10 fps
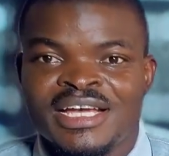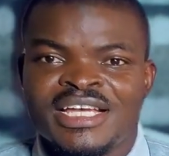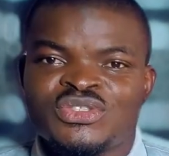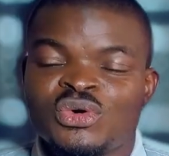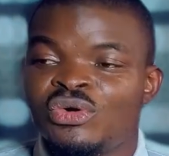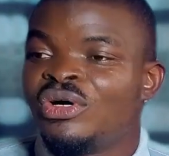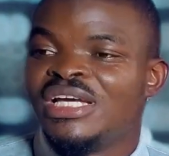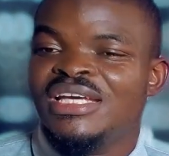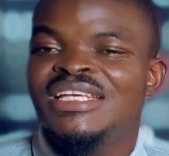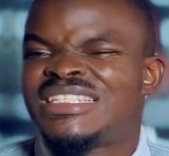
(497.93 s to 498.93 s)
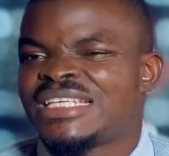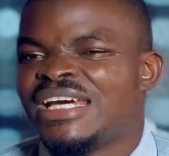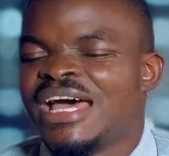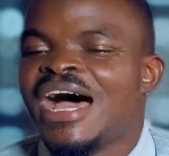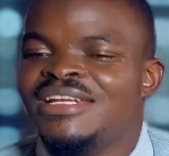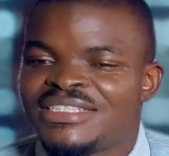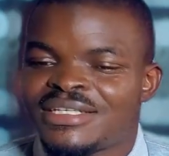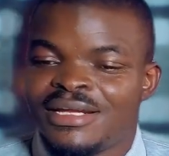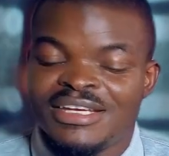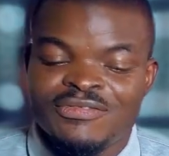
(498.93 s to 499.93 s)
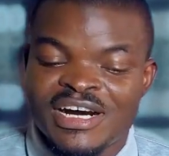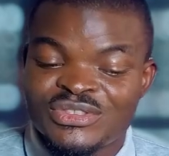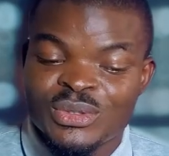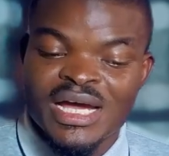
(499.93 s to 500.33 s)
So it's an addition. If we want to